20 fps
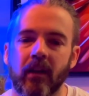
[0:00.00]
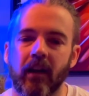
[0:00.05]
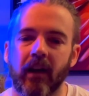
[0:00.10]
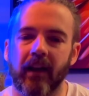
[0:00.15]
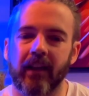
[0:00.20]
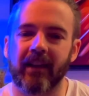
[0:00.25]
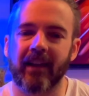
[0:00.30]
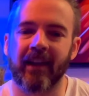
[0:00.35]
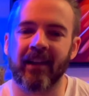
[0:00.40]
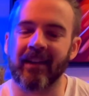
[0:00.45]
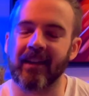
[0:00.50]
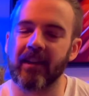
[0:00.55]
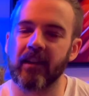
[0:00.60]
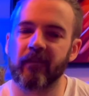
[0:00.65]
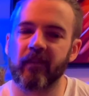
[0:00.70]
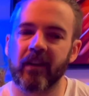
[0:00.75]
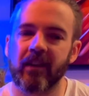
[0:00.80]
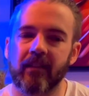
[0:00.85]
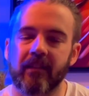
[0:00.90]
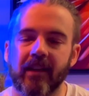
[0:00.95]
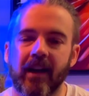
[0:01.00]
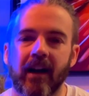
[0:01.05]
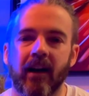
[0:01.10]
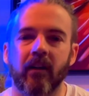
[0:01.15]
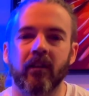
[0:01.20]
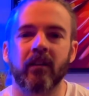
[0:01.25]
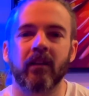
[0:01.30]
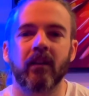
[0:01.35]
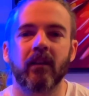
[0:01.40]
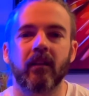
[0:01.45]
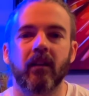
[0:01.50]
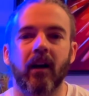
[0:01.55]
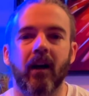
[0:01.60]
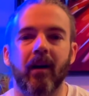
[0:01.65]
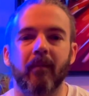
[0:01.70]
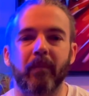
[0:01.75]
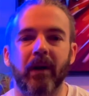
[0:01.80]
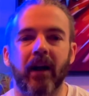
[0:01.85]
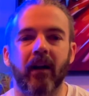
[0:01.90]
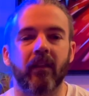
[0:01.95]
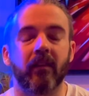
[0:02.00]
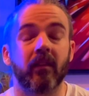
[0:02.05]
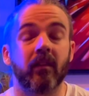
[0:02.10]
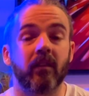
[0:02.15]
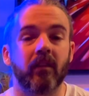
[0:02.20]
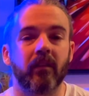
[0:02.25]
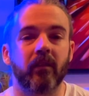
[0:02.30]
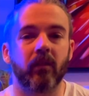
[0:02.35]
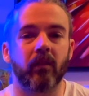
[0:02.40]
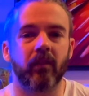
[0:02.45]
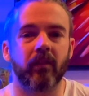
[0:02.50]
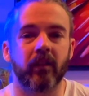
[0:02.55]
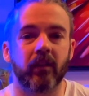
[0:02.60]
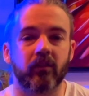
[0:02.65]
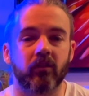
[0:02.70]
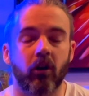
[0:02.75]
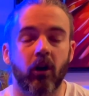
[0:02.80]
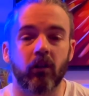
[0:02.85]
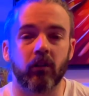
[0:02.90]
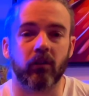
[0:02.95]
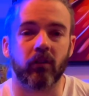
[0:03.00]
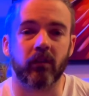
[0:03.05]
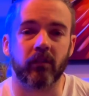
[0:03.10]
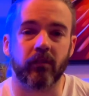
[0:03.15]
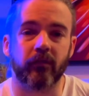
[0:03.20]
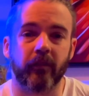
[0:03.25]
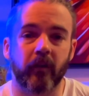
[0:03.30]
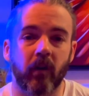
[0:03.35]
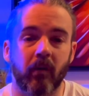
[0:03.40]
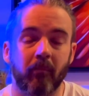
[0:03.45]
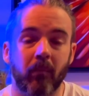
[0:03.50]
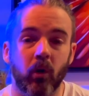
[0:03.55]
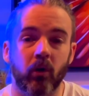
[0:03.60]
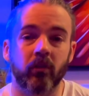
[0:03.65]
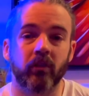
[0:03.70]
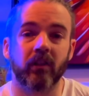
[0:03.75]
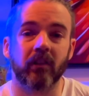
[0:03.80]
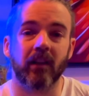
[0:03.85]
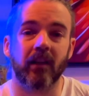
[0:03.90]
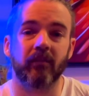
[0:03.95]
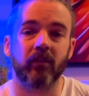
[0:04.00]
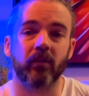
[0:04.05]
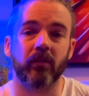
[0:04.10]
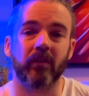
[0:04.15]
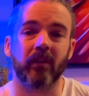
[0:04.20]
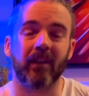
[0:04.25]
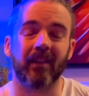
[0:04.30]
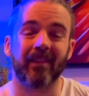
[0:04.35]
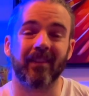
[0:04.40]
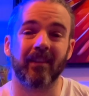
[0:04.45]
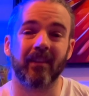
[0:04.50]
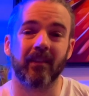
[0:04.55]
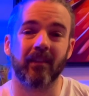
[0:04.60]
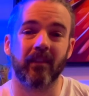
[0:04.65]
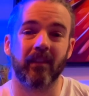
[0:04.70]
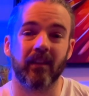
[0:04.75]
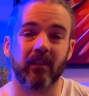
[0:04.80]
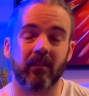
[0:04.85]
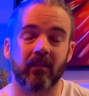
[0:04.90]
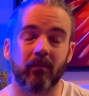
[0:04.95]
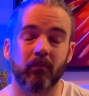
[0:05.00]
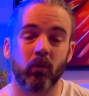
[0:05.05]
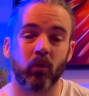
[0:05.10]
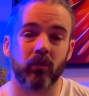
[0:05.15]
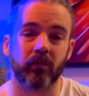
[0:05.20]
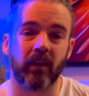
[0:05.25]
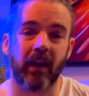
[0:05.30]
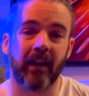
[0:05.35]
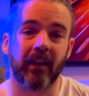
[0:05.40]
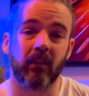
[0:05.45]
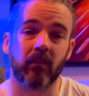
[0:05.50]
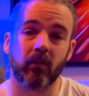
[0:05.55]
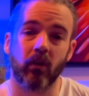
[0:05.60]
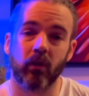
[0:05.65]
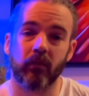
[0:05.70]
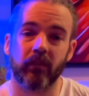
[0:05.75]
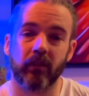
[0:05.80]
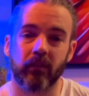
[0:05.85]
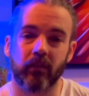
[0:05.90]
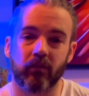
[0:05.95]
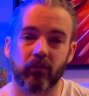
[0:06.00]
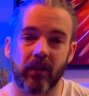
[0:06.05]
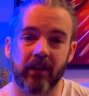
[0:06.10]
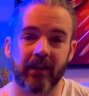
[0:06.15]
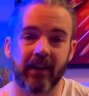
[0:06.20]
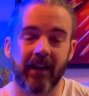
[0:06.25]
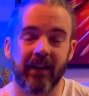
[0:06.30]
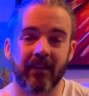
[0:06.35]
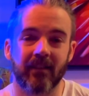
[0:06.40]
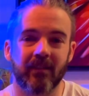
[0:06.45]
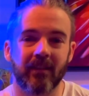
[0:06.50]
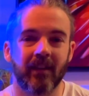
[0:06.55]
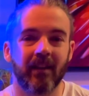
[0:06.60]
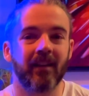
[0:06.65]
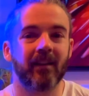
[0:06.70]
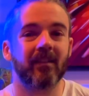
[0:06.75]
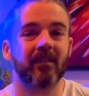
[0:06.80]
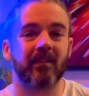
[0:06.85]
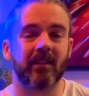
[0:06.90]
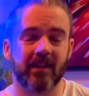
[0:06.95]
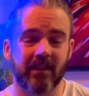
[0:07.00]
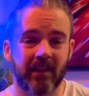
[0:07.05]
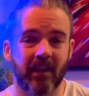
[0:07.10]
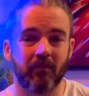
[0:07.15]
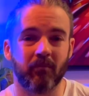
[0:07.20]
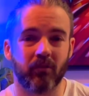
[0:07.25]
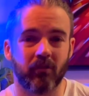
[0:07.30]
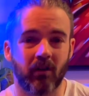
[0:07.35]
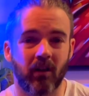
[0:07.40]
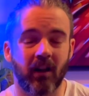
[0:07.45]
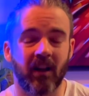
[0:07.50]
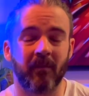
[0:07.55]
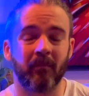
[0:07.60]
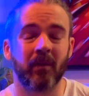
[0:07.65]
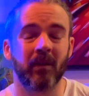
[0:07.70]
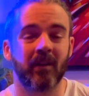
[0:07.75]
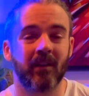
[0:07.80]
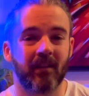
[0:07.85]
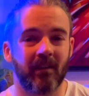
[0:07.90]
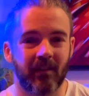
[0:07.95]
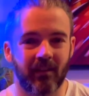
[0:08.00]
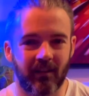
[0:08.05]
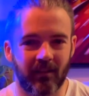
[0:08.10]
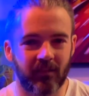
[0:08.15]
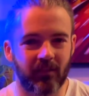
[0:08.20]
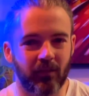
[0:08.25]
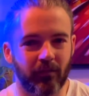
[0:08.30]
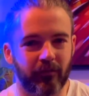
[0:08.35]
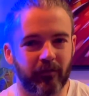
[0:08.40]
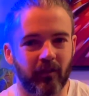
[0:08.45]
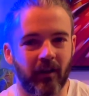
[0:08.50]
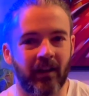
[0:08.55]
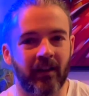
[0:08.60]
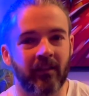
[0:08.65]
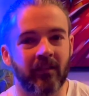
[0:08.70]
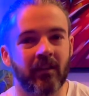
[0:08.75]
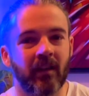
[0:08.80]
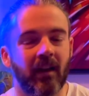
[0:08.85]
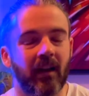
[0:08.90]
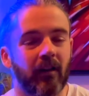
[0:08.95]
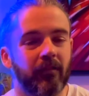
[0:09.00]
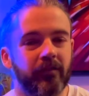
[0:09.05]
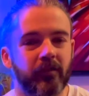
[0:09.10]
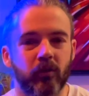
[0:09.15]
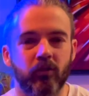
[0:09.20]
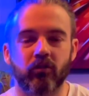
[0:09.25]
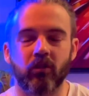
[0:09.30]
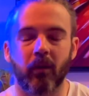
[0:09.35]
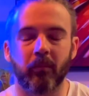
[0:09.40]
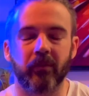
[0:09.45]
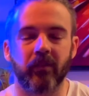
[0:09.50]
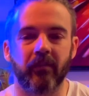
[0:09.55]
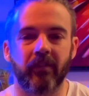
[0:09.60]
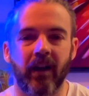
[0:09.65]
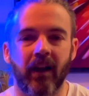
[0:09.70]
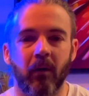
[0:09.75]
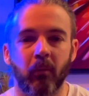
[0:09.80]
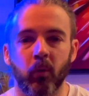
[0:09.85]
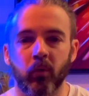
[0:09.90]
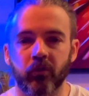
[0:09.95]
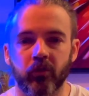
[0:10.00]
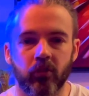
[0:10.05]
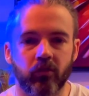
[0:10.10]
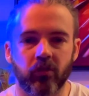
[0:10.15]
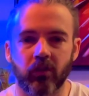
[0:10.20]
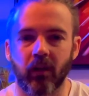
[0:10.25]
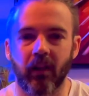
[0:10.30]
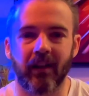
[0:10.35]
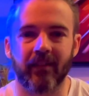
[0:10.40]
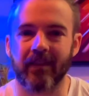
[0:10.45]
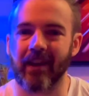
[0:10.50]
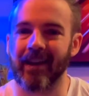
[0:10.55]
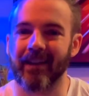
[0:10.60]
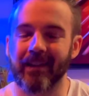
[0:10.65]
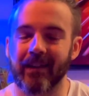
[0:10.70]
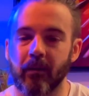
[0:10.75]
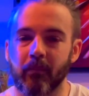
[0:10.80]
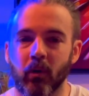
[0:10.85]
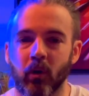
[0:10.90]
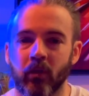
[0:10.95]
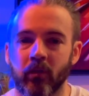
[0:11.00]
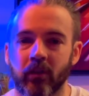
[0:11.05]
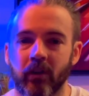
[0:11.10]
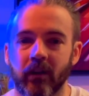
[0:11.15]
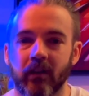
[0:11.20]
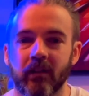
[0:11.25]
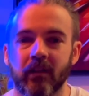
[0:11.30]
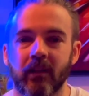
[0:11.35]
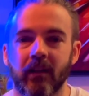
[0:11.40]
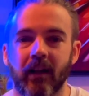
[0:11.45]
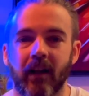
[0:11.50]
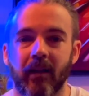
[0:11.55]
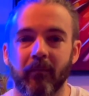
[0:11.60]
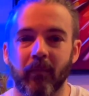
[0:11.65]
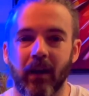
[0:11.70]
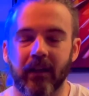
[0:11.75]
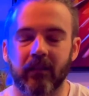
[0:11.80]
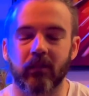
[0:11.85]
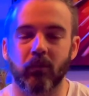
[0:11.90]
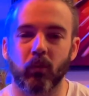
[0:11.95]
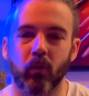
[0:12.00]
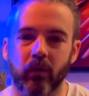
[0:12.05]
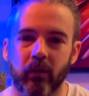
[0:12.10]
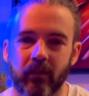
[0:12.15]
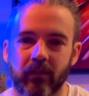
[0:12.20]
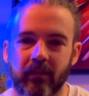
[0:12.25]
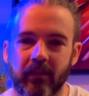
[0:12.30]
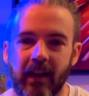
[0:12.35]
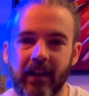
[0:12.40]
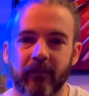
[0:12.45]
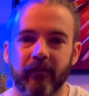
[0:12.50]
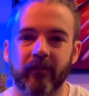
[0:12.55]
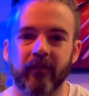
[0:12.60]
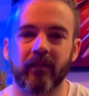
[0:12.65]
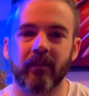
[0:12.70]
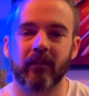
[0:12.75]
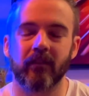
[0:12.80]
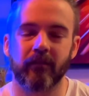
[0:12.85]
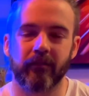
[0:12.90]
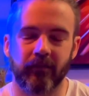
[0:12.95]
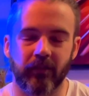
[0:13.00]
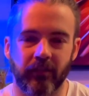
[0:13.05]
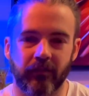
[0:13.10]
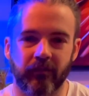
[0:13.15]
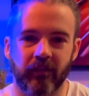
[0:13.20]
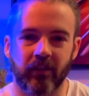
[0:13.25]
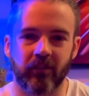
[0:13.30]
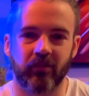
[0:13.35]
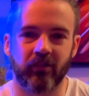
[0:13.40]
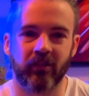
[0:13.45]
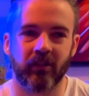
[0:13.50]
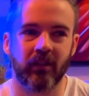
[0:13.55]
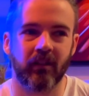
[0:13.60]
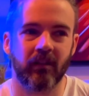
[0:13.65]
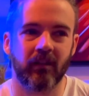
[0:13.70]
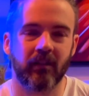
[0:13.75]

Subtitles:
Again, if in doubt about the tolerance for ammonia levels in these small tanks over the 3 days, CKM Prime is your friend. A few drops of that will neutralize any ammonia and make the water safe for the fish.